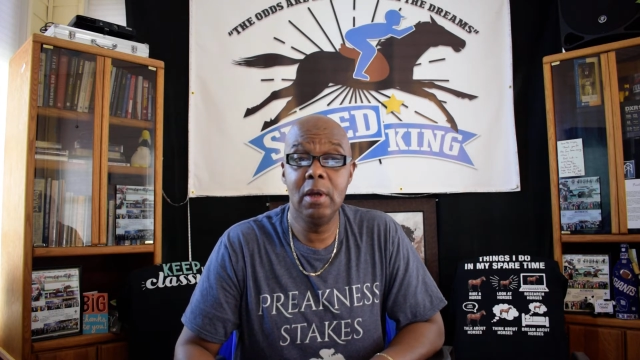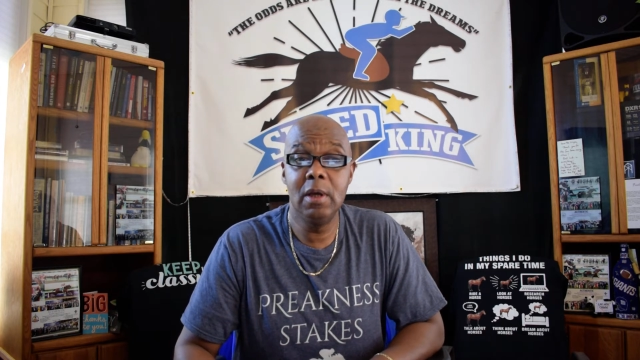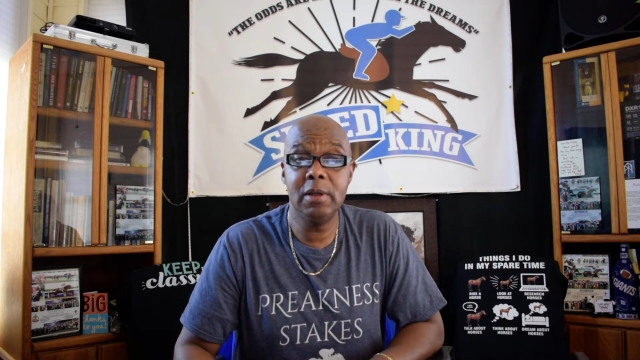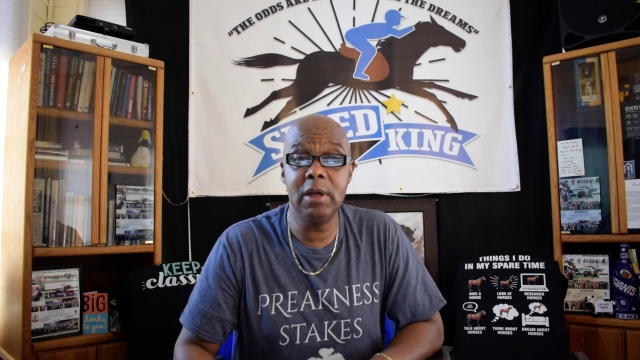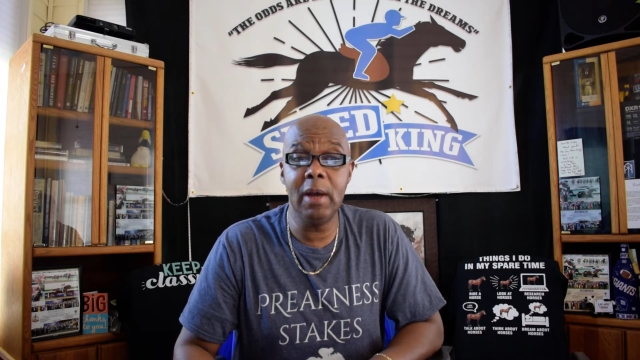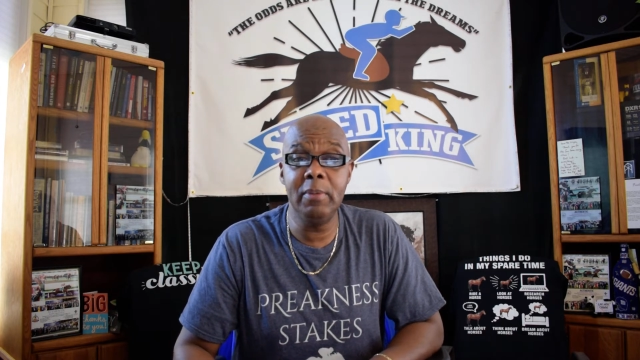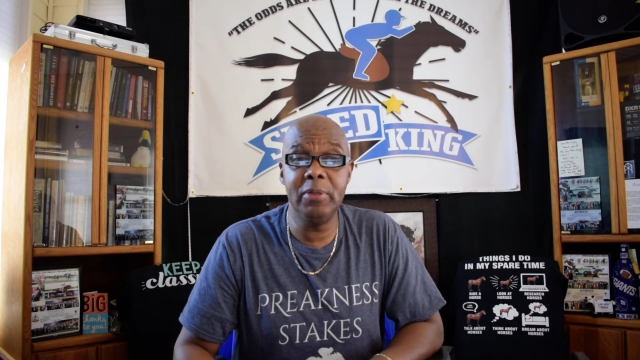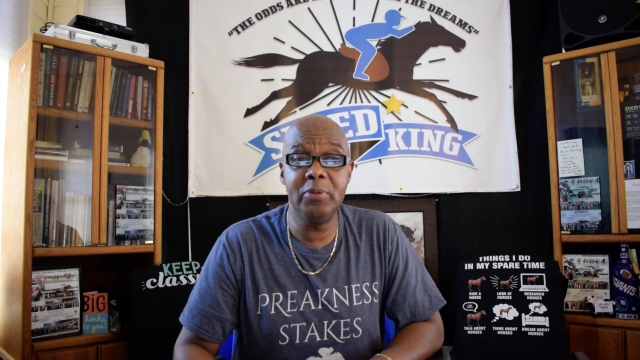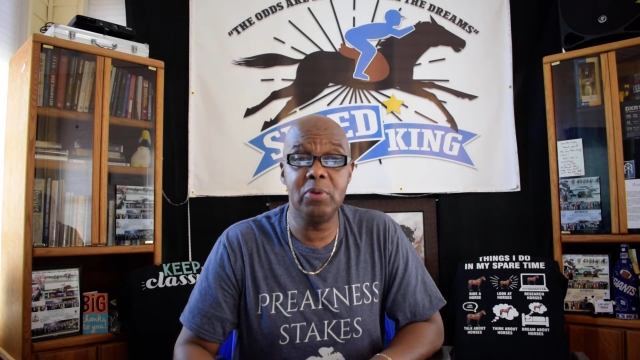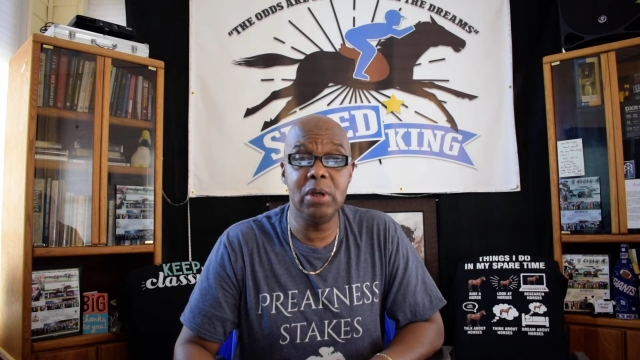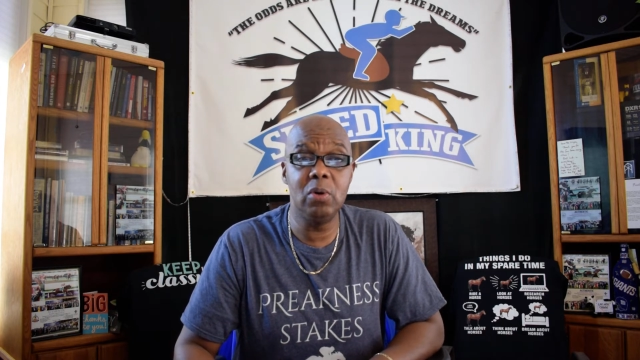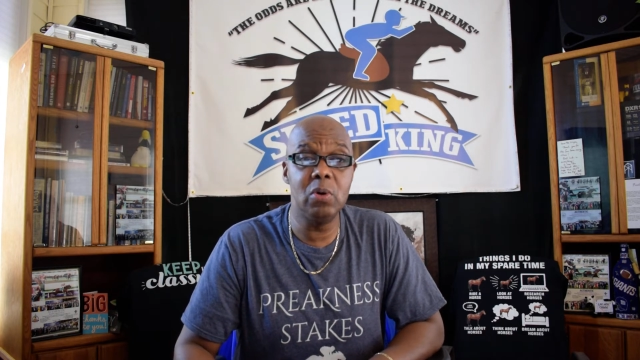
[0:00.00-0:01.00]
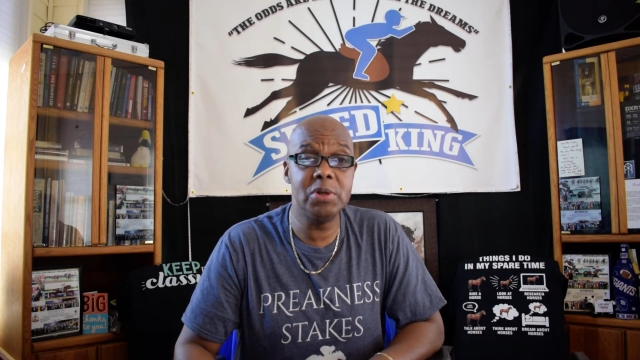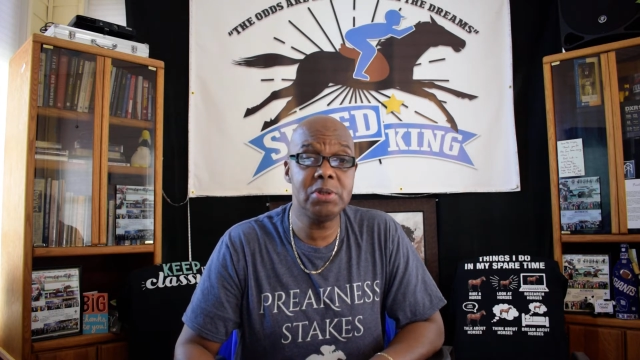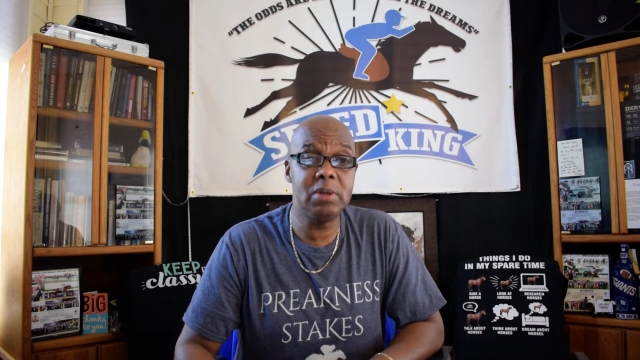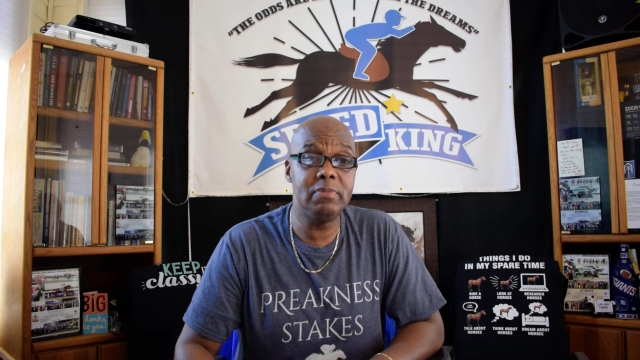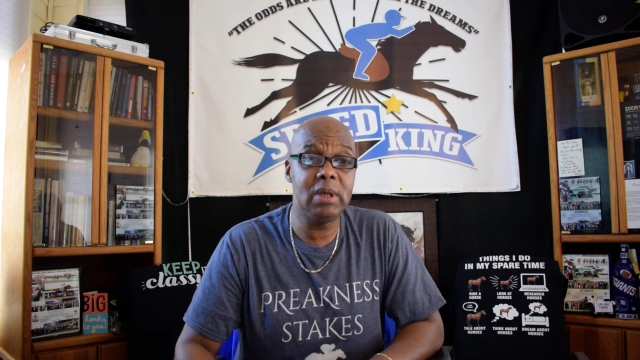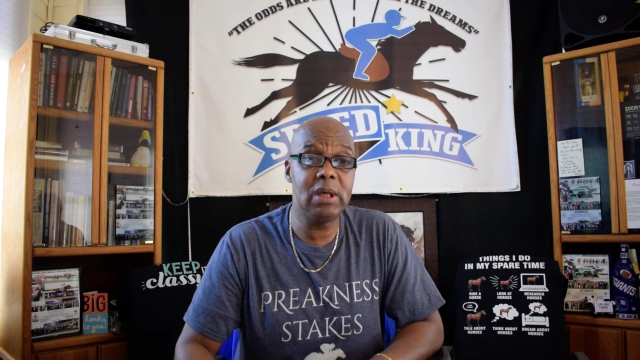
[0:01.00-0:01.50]
The number three horse
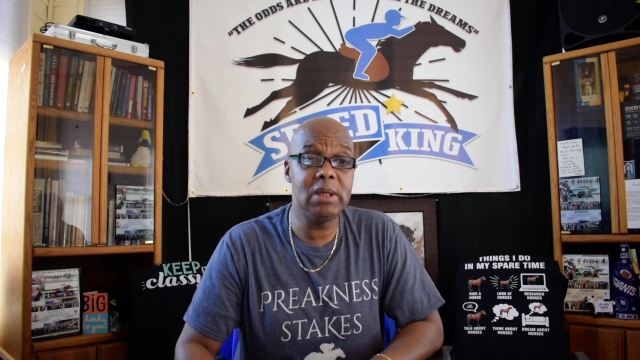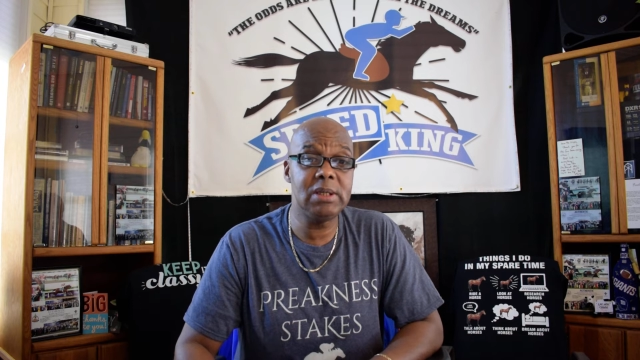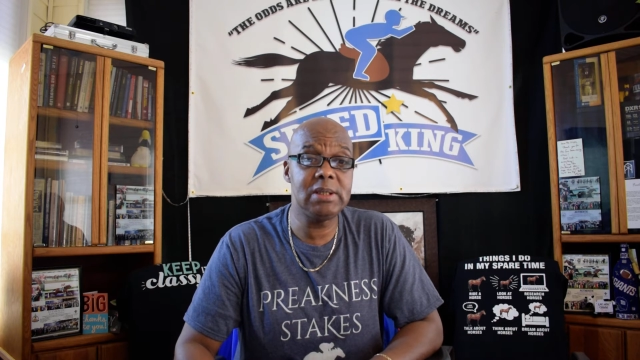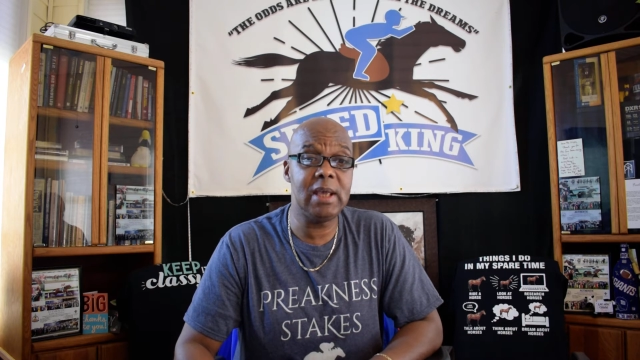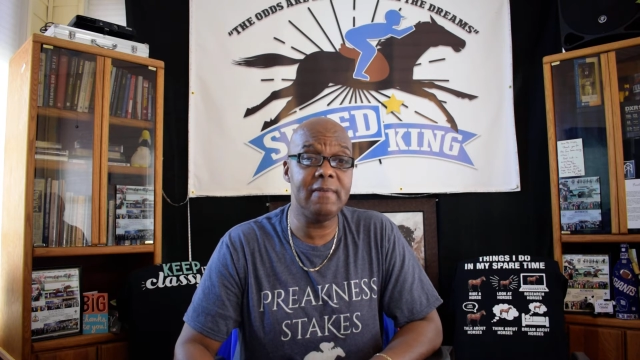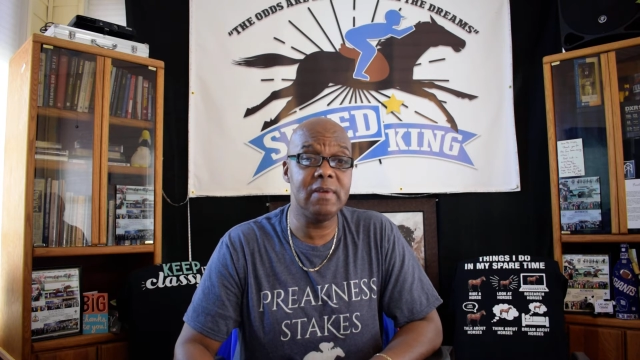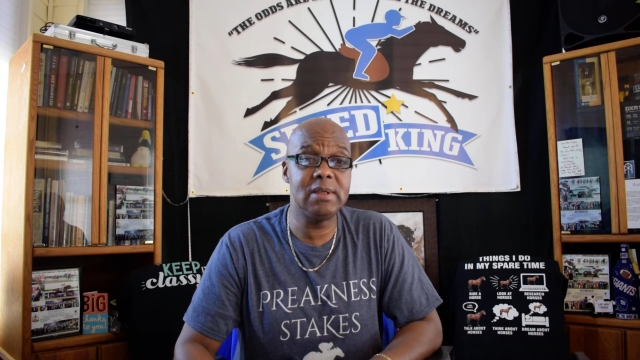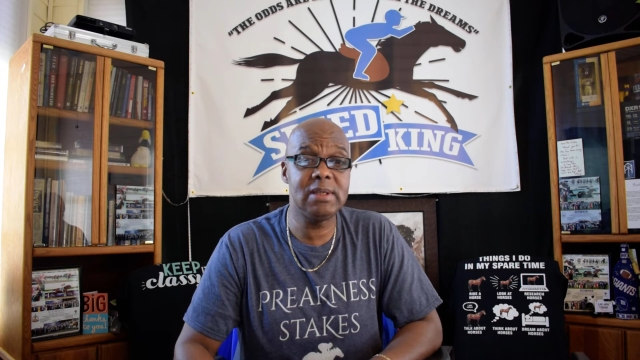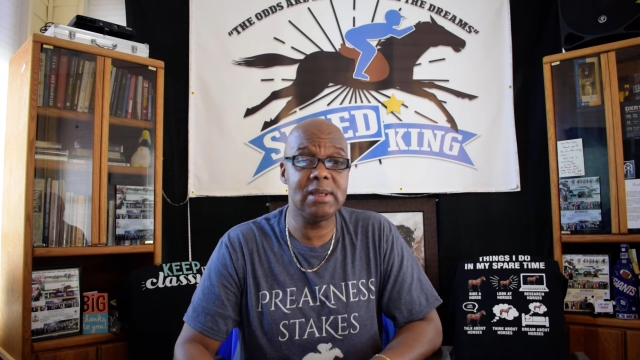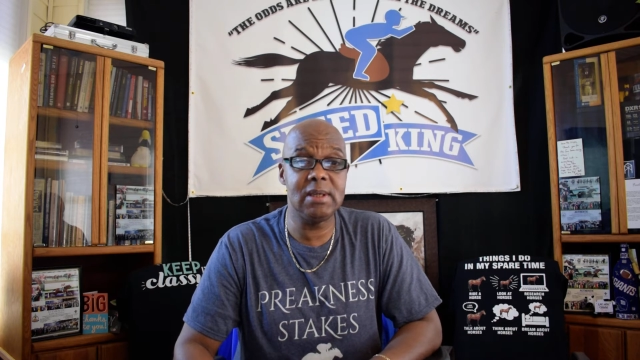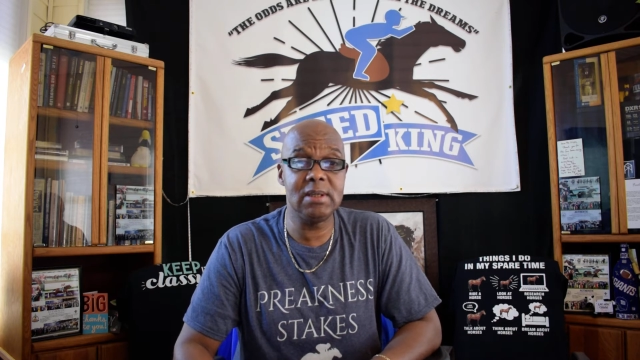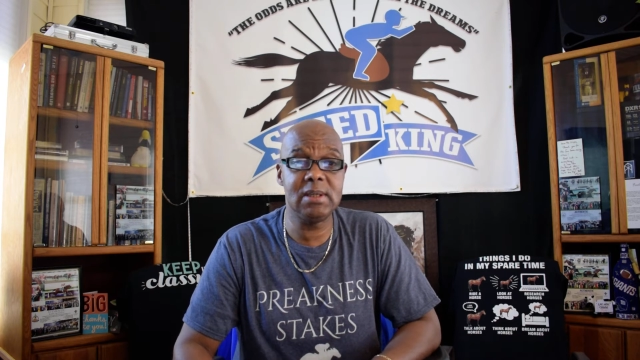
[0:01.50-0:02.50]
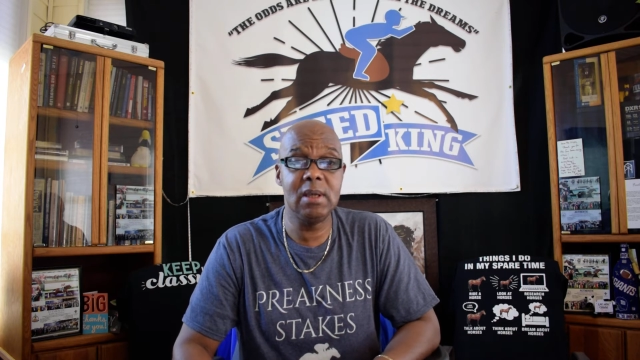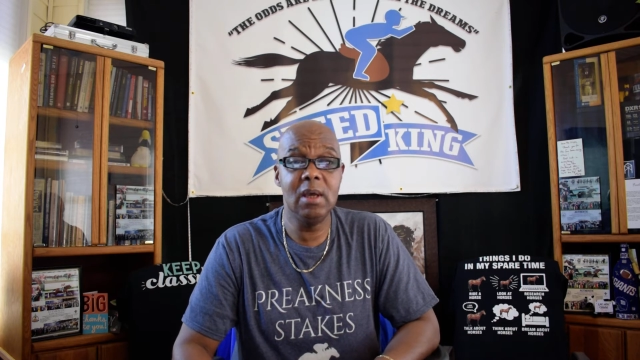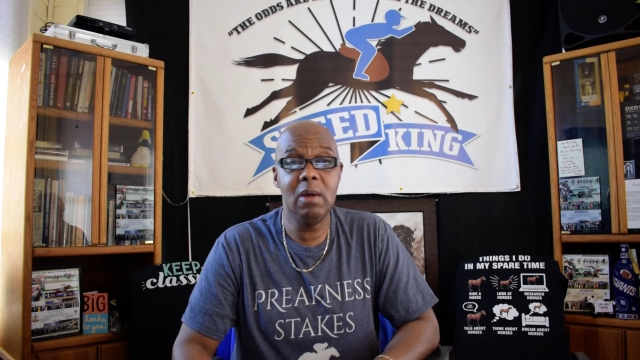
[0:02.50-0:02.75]
to me, Seven Cents,